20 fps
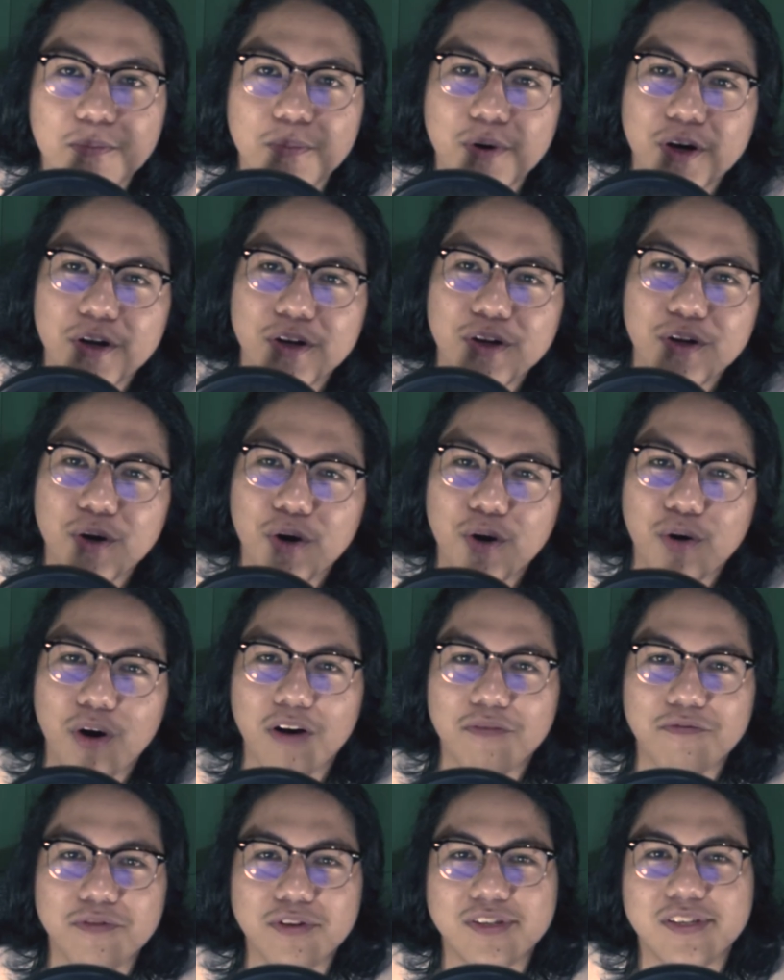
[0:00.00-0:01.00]
But you know,
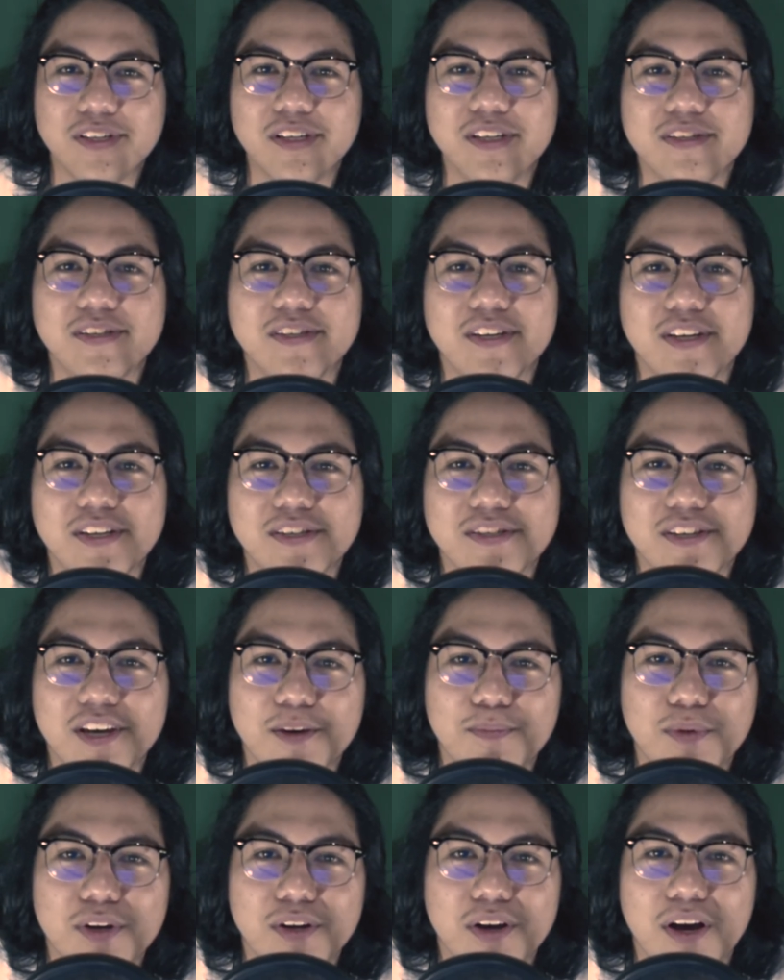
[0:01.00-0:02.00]
obviously since
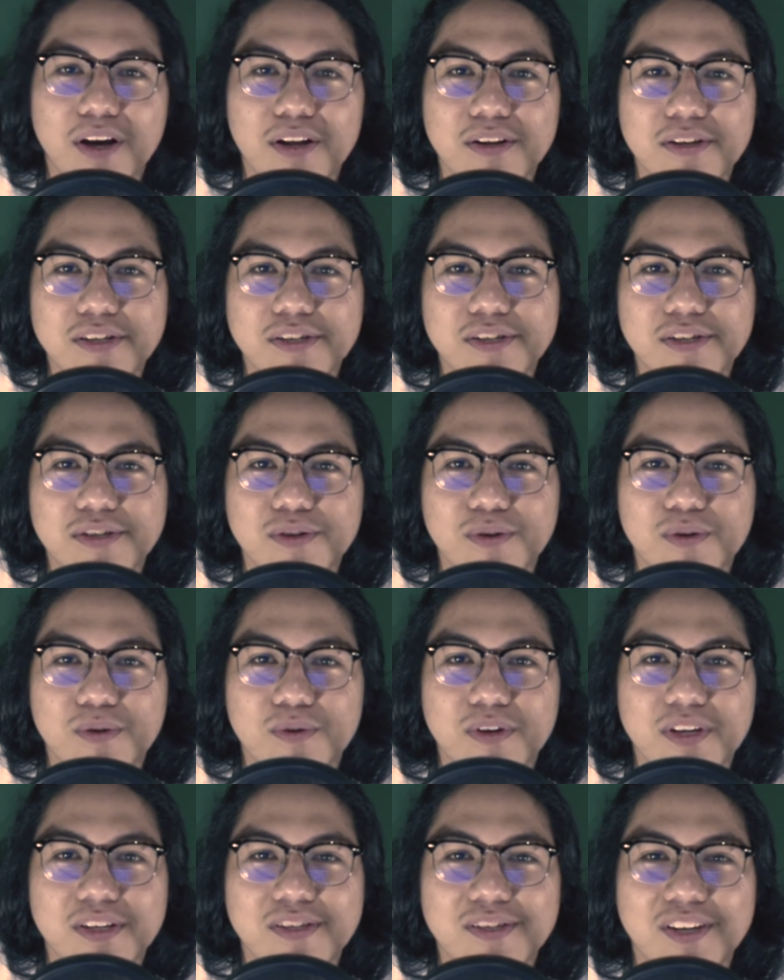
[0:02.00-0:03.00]
I'm in college, so
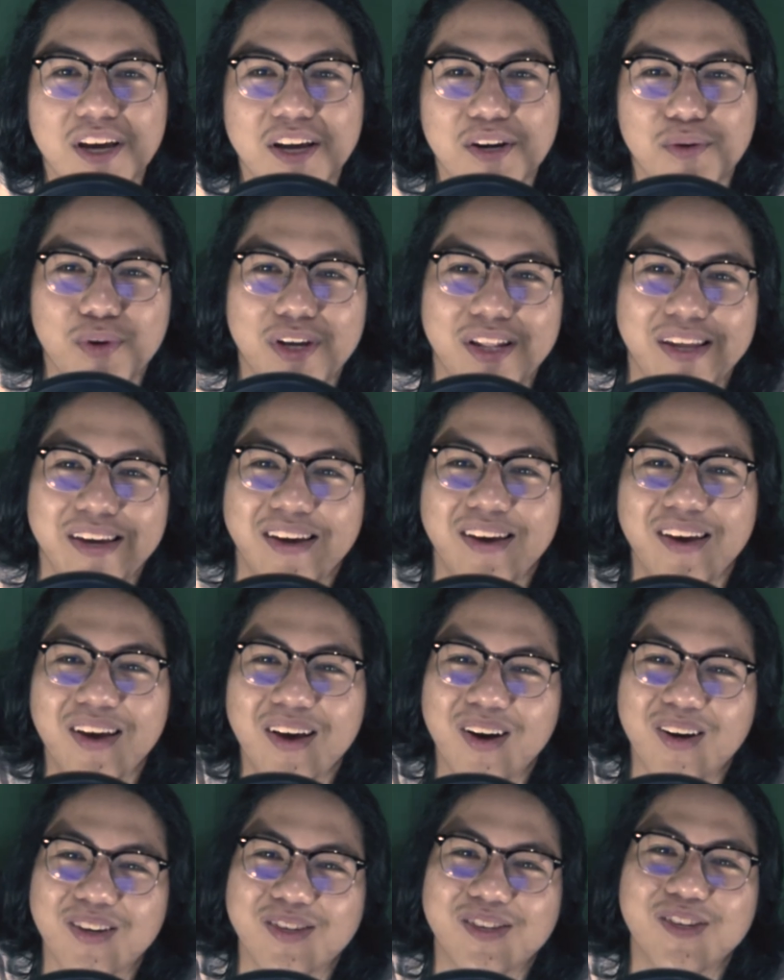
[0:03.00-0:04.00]
it's not really
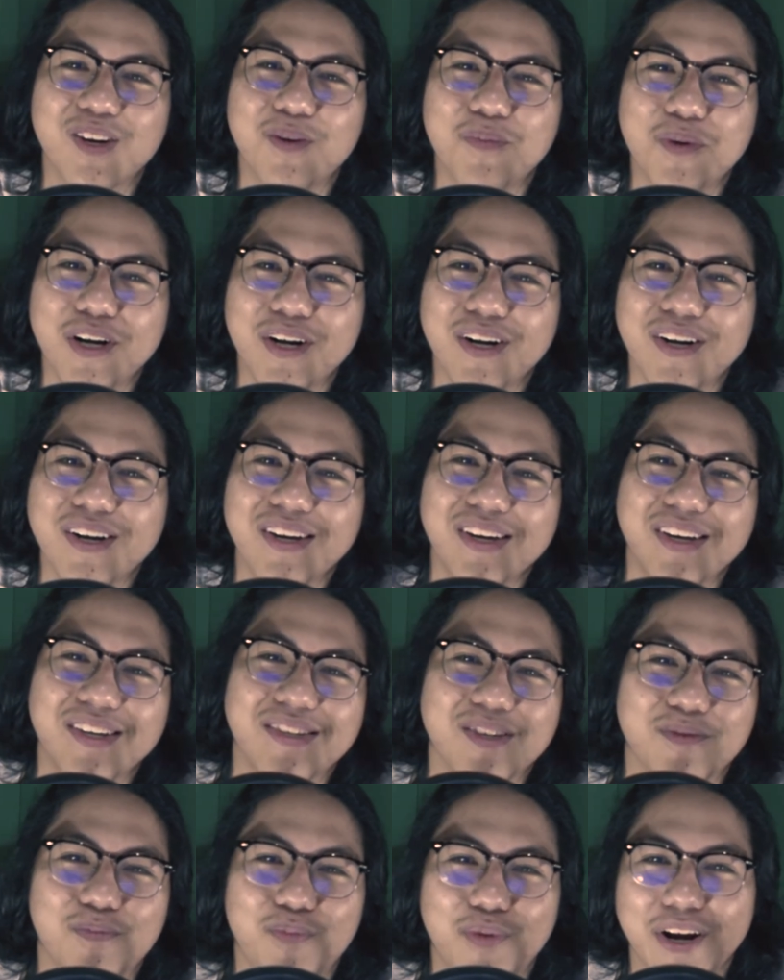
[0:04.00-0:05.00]
a summer,
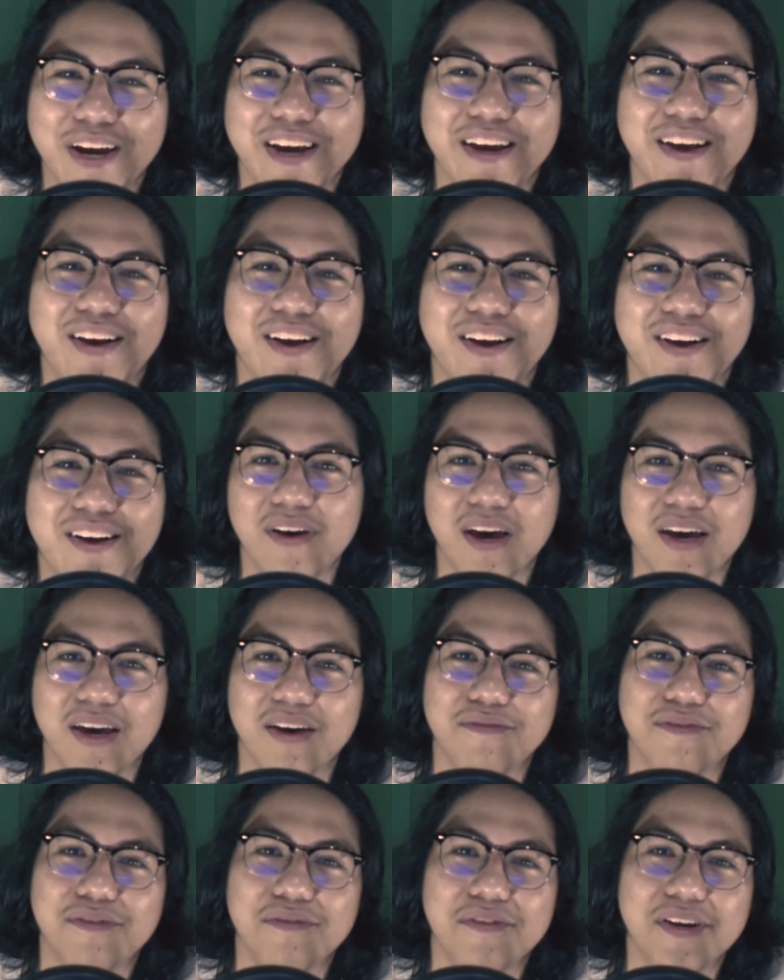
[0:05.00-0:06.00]
it's a break. I
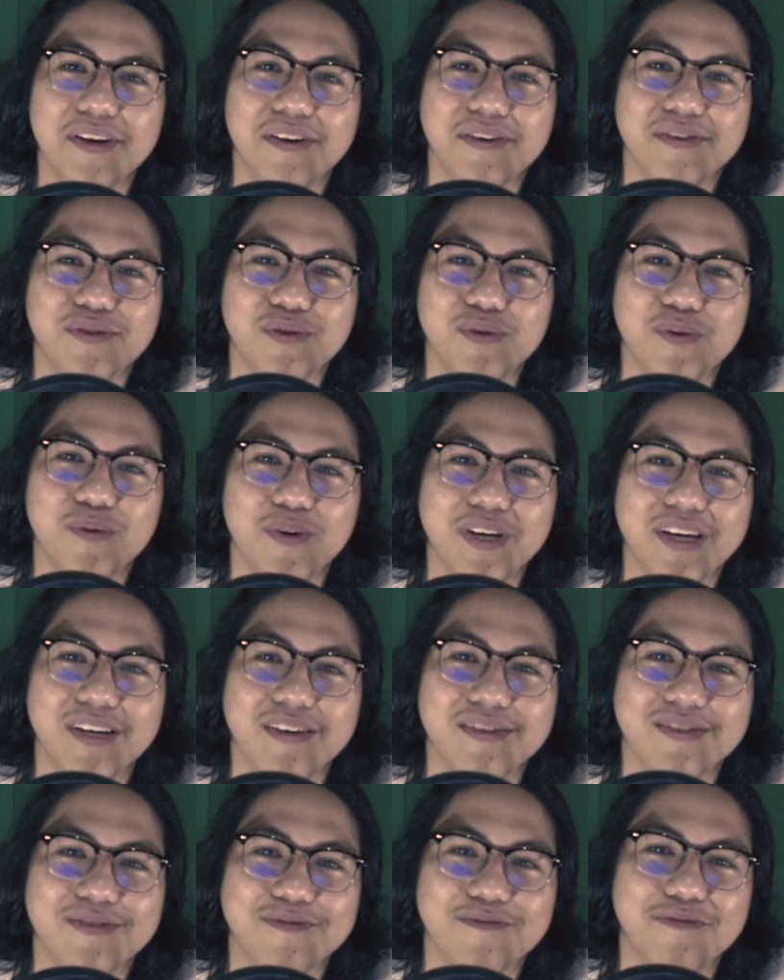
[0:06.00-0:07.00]
have 3 or 2
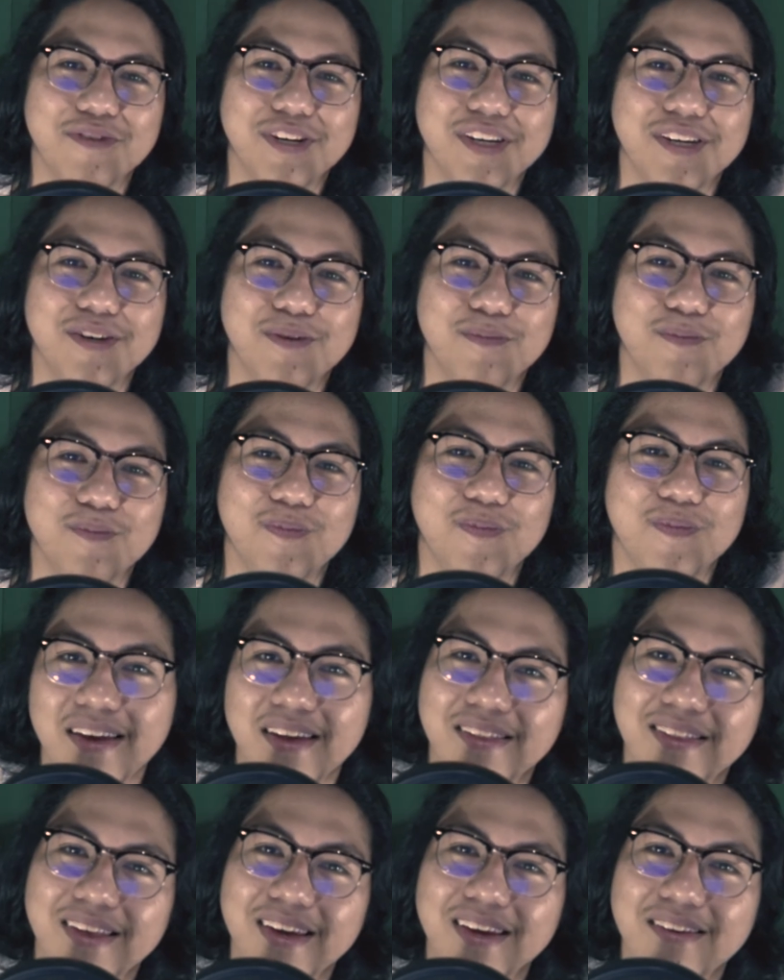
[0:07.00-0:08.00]
weeks of freedom,
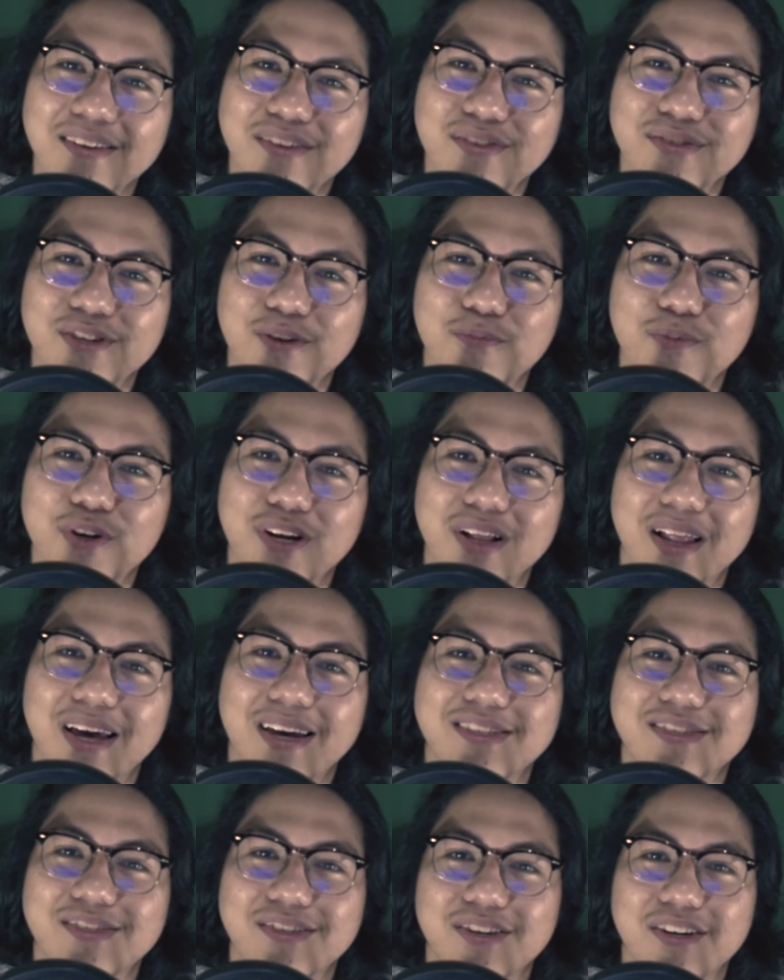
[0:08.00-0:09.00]
and then summer
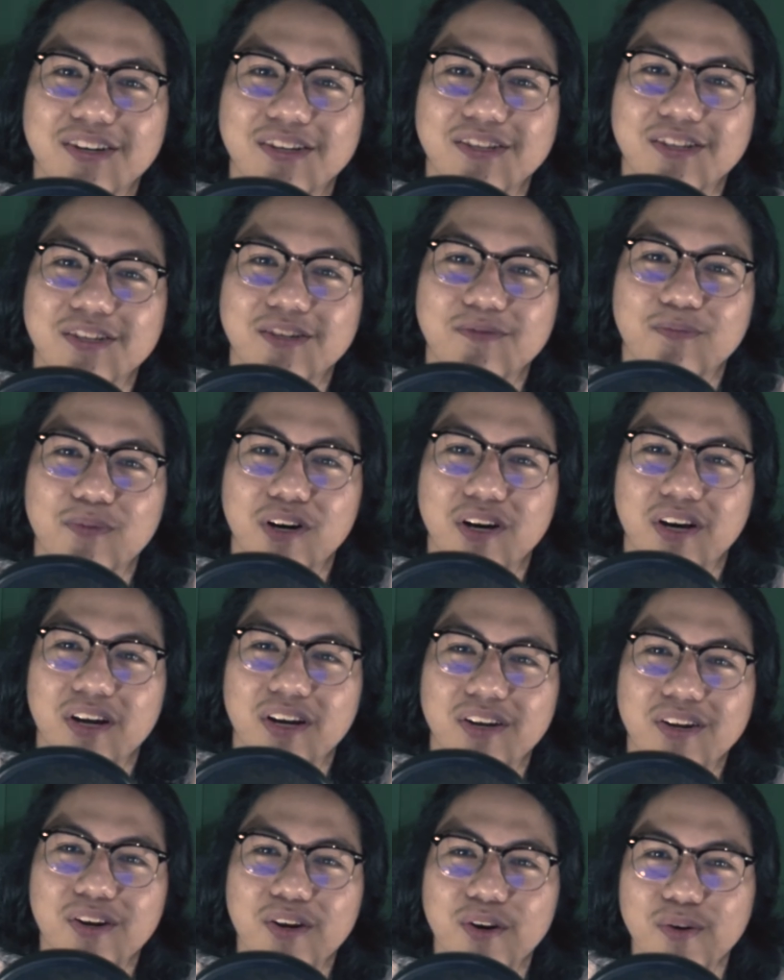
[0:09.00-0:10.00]
class starts,
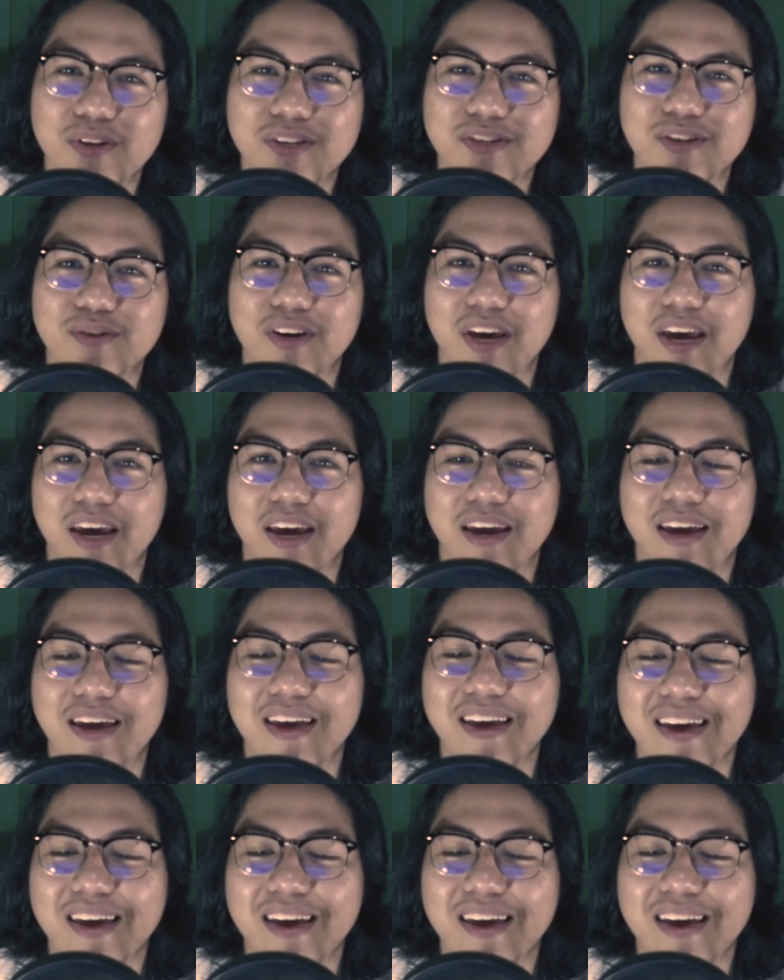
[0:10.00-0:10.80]
but you know, it's okay.